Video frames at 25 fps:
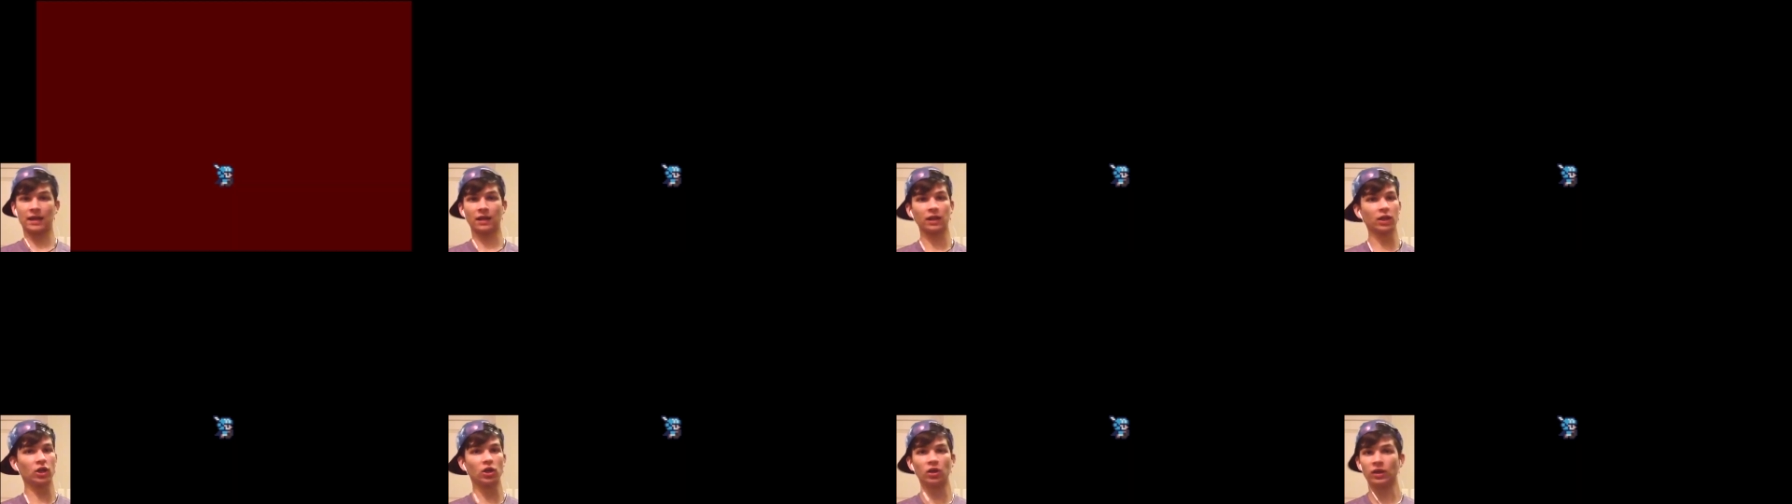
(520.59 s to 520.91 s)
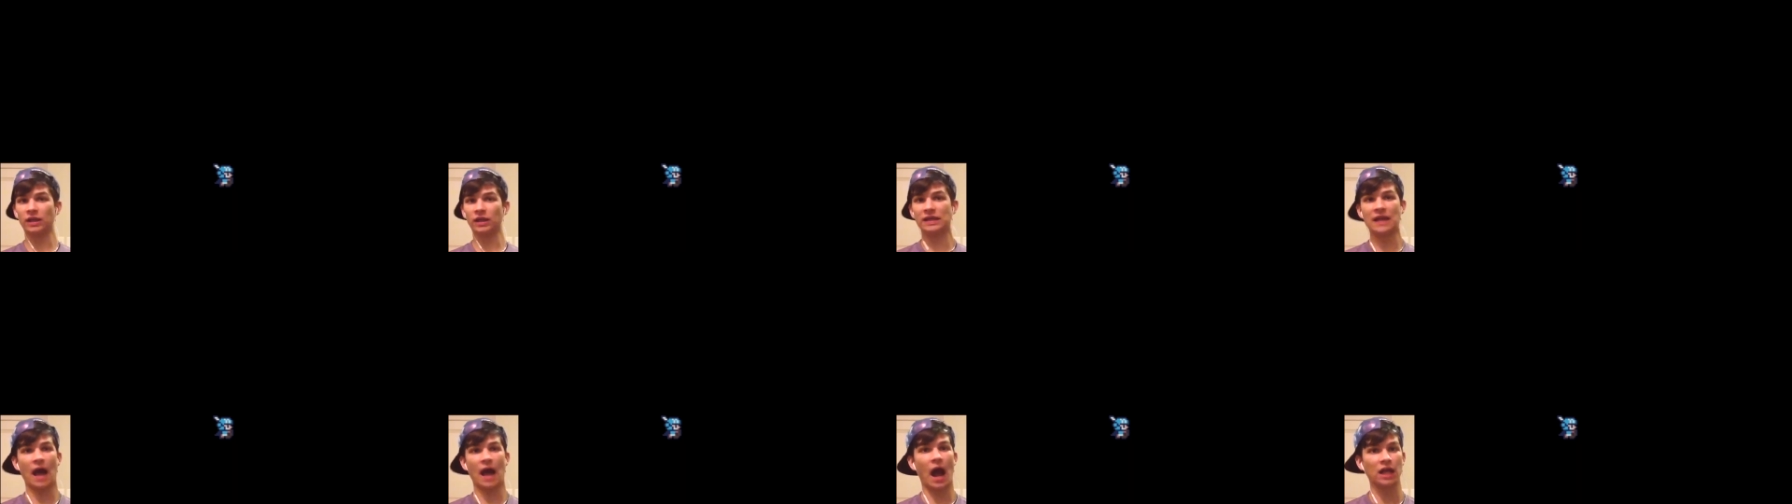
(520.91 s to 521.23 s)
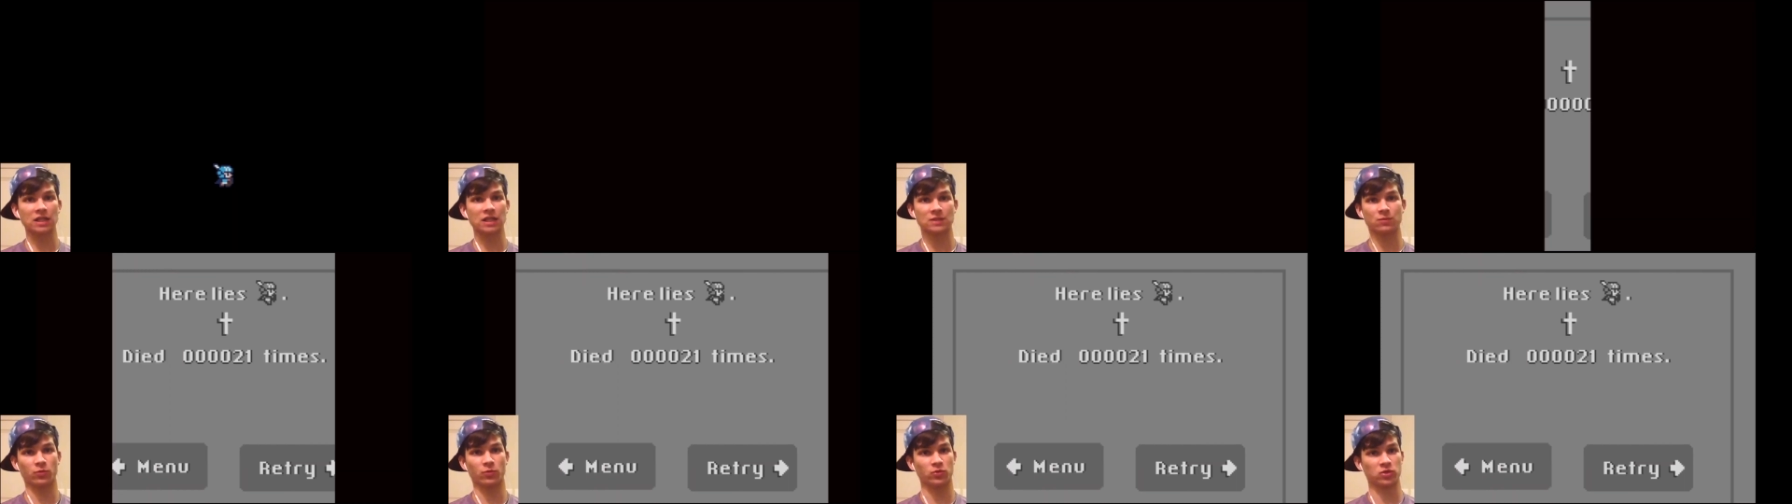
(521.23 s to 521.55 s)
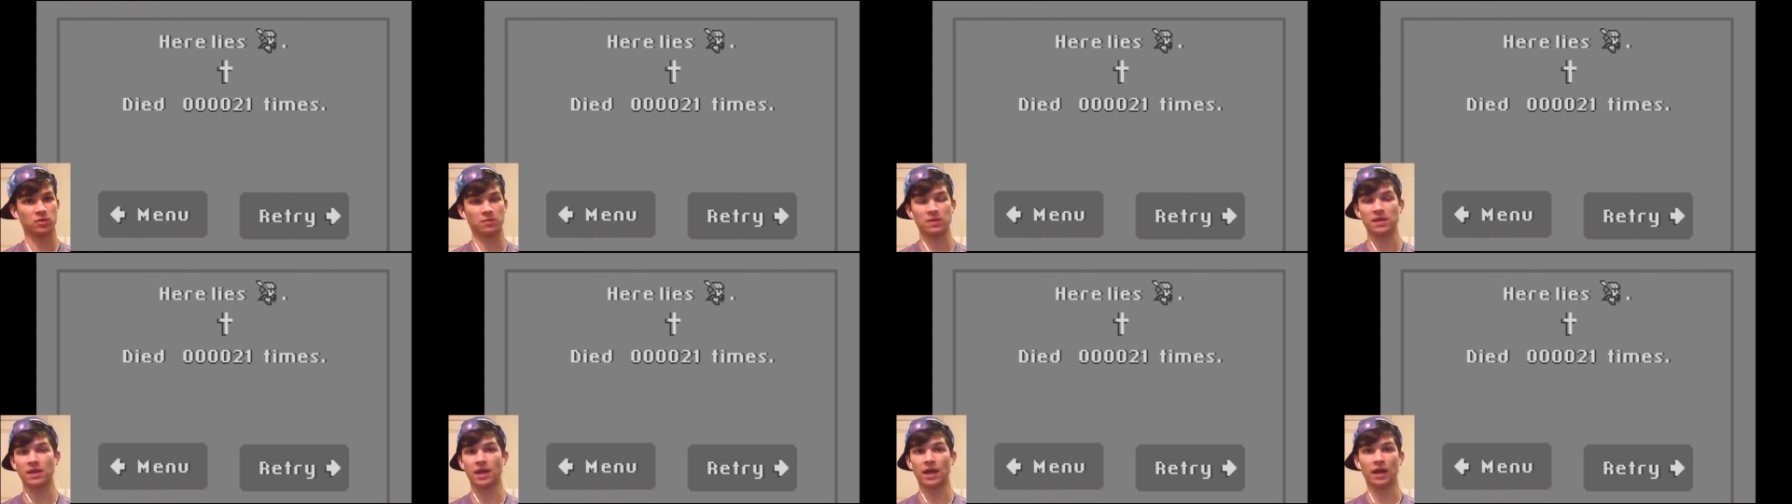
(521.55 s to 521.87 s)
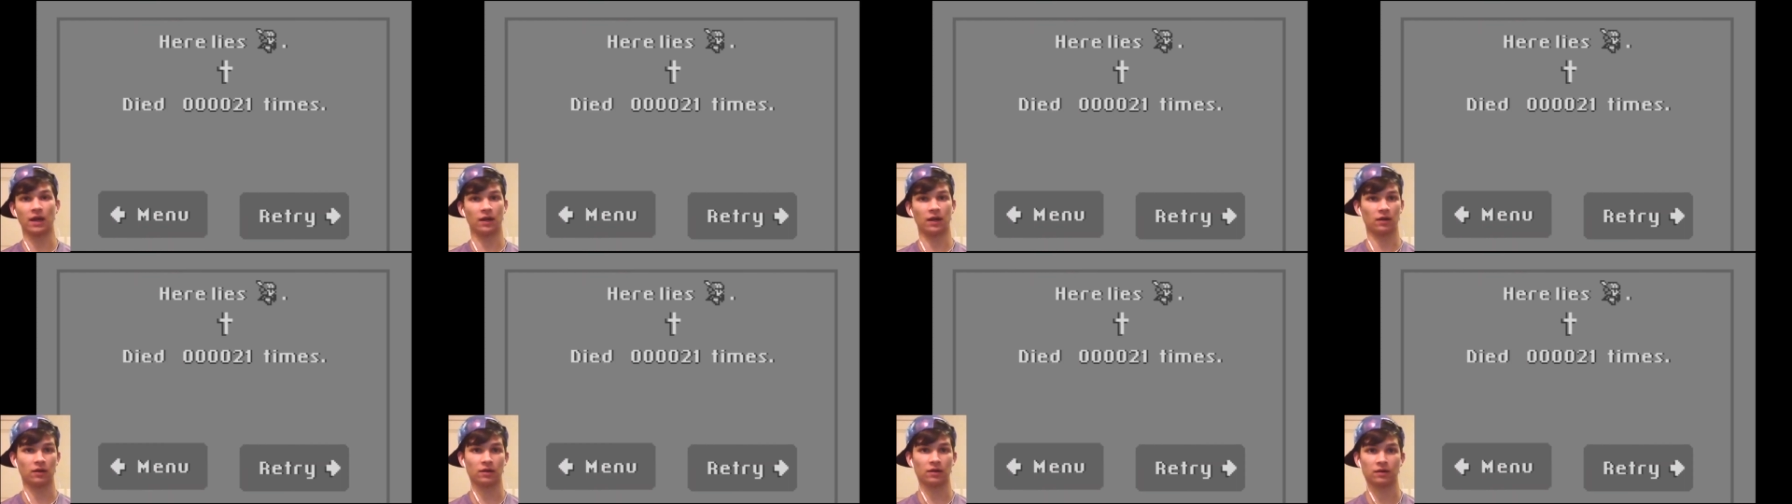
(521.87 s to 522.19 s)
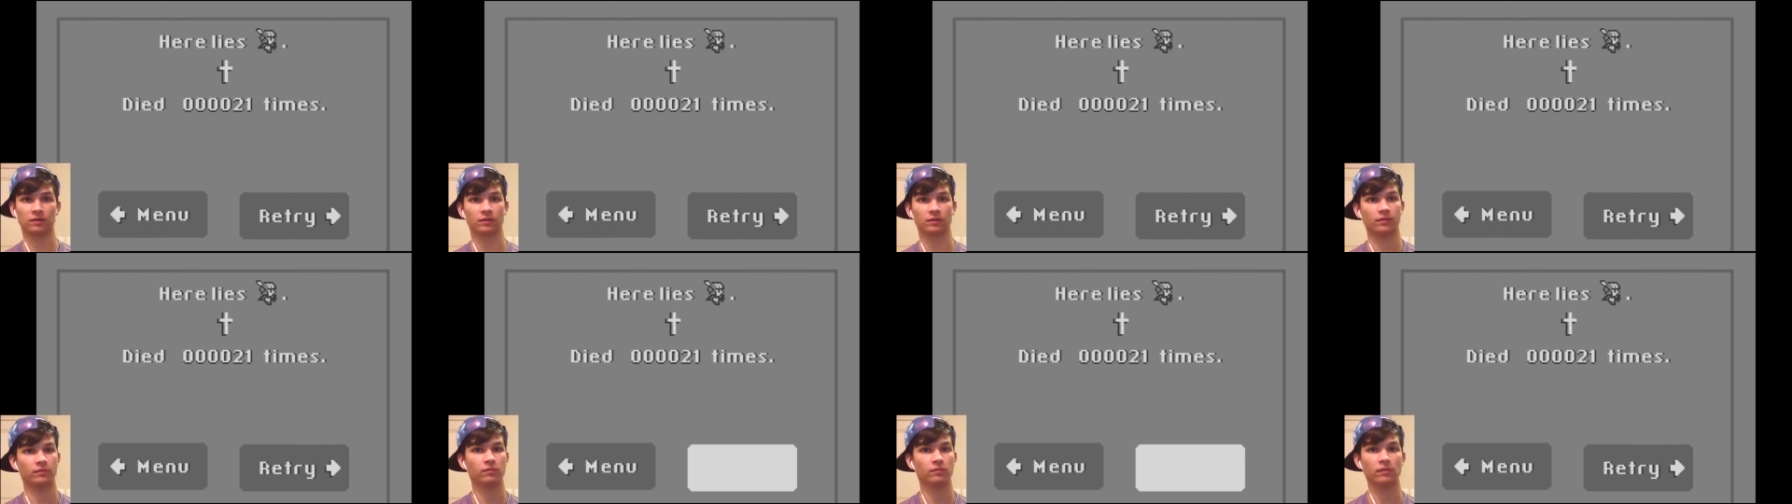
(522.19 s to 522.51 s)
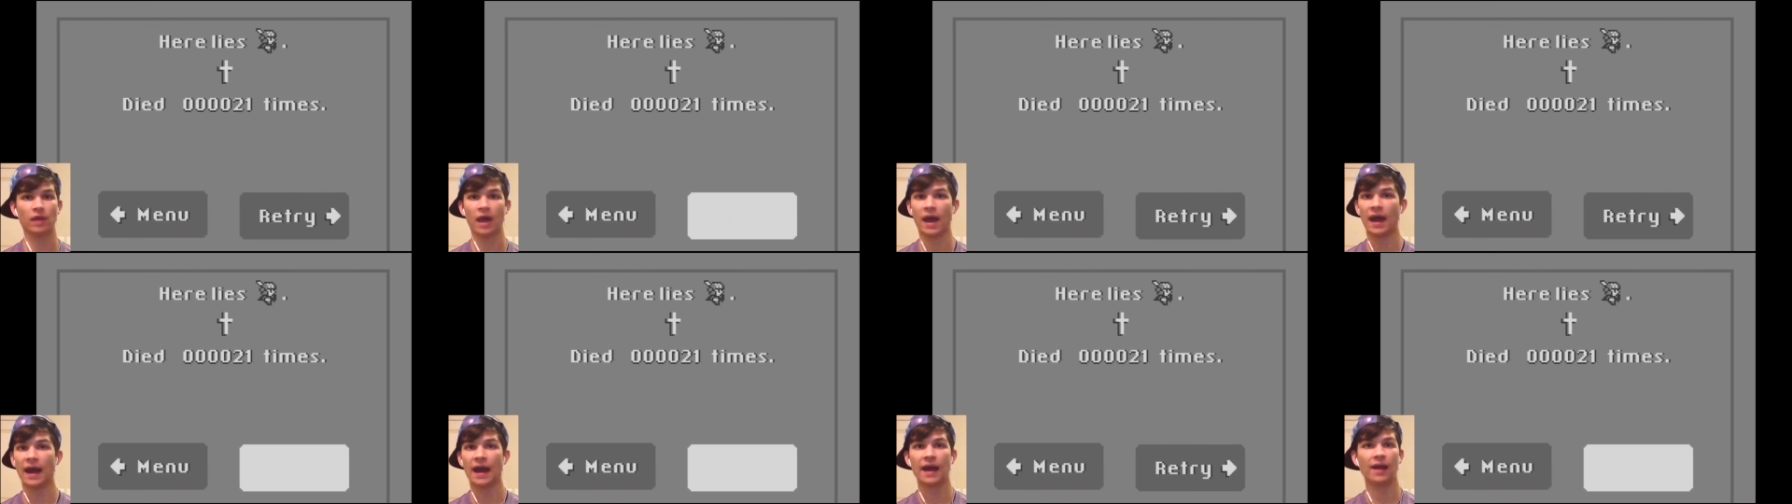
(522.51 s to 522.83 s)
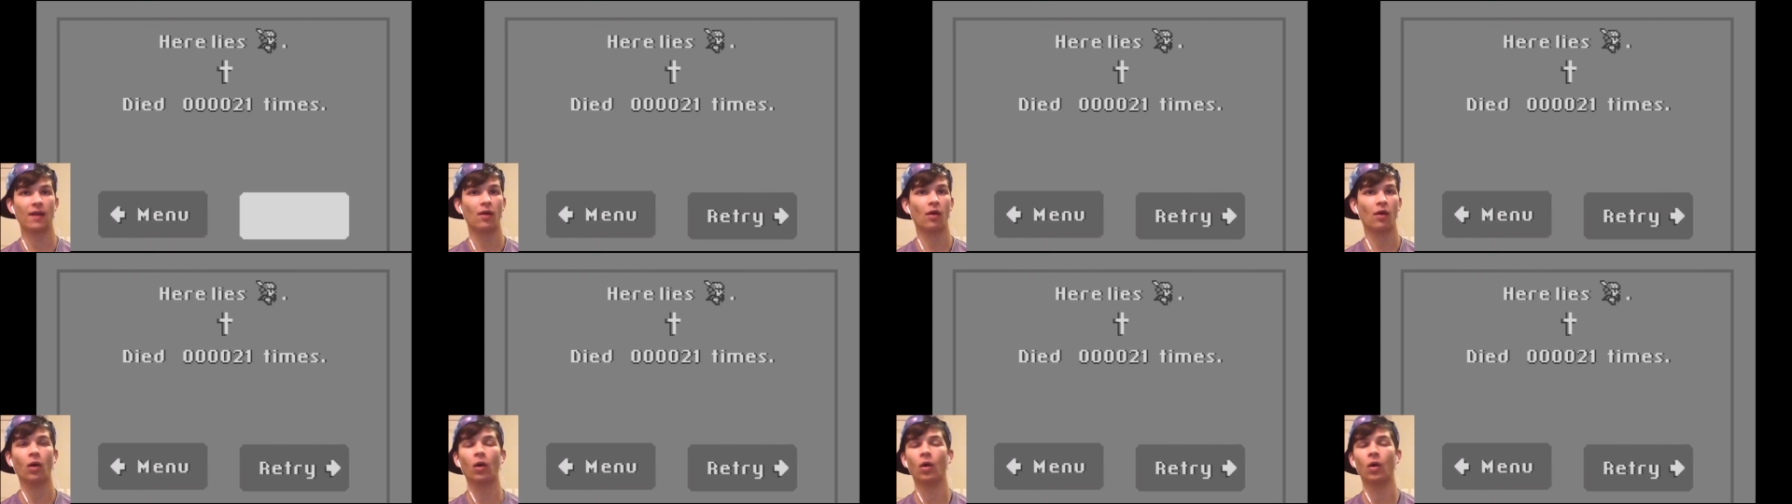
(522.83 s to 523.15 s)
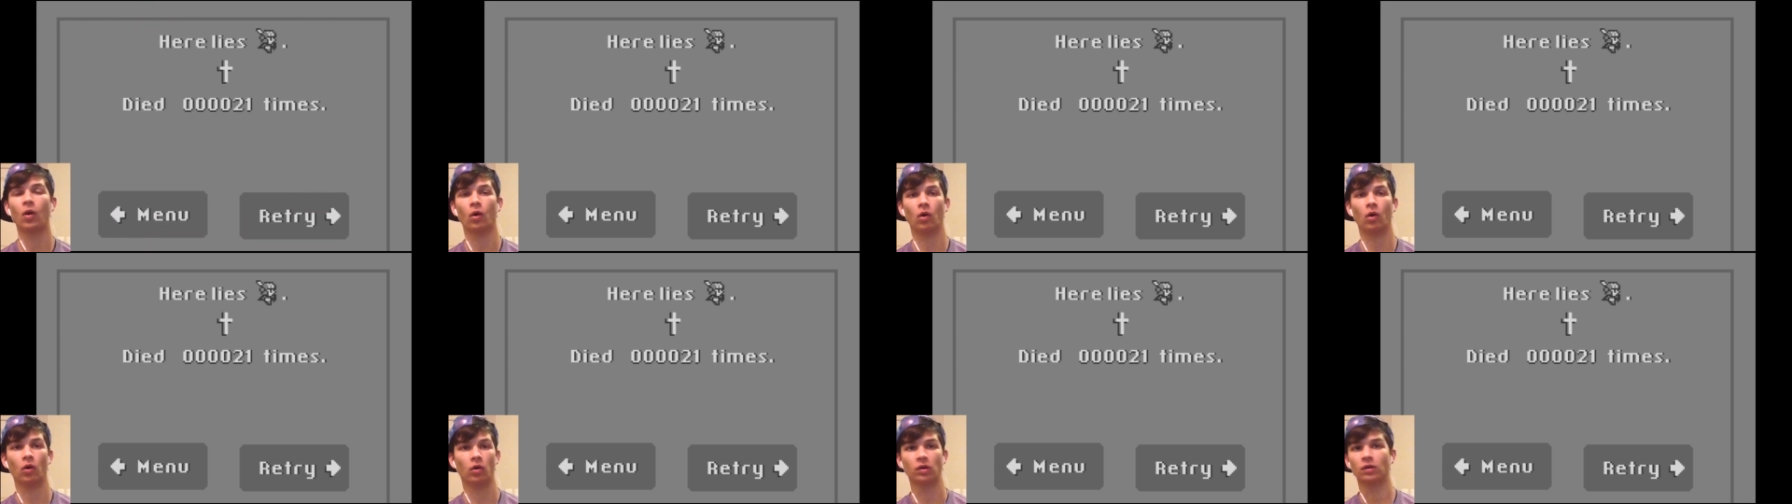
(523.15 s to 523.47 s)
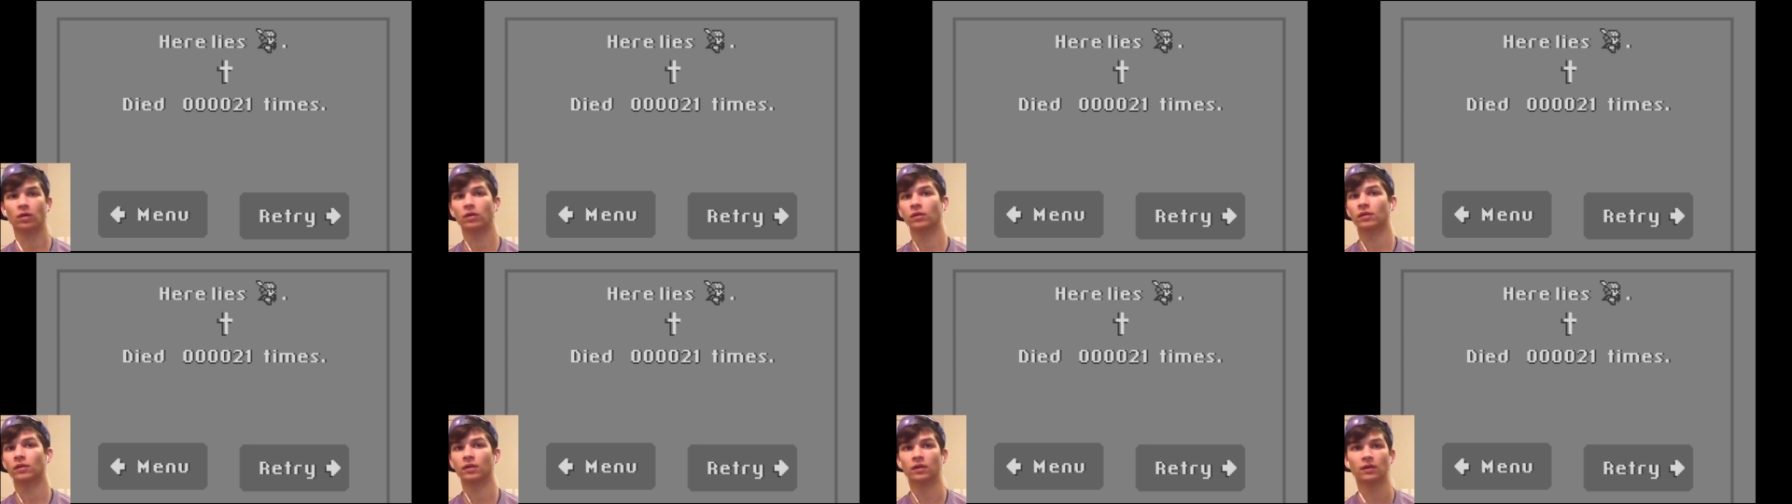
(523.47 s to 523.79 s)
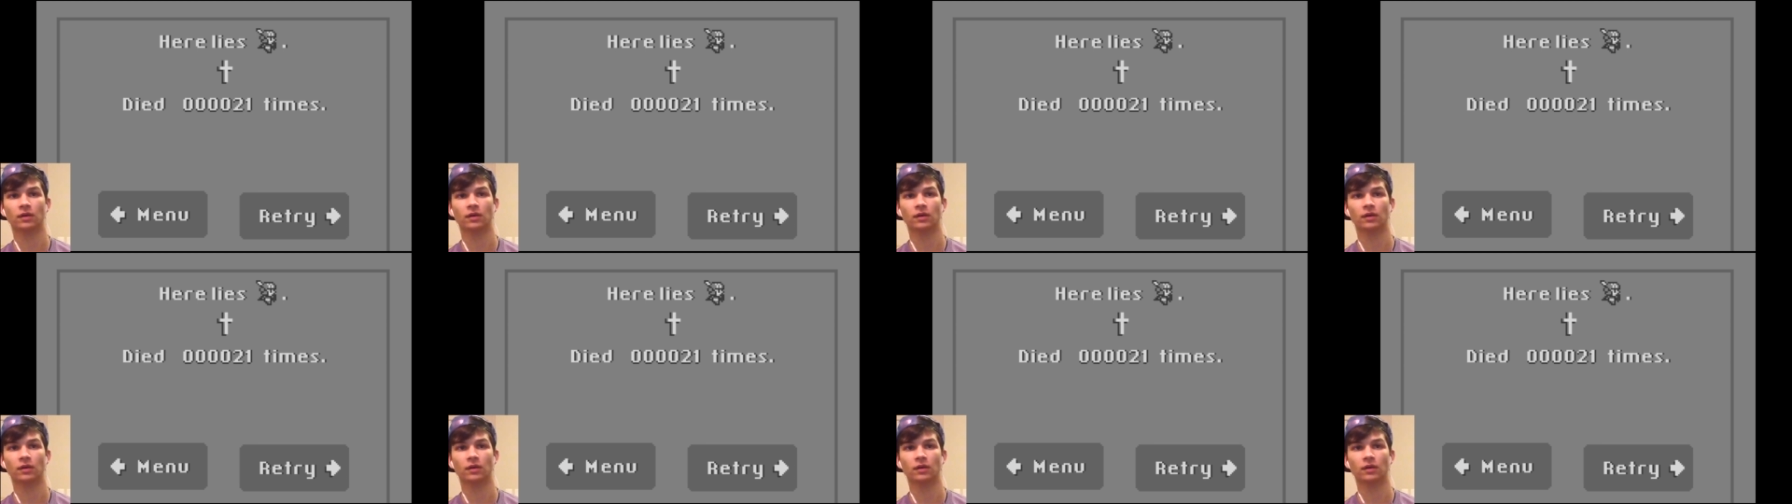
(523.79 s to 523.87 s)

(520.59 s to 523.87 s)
clearly not supposed to be there. At all.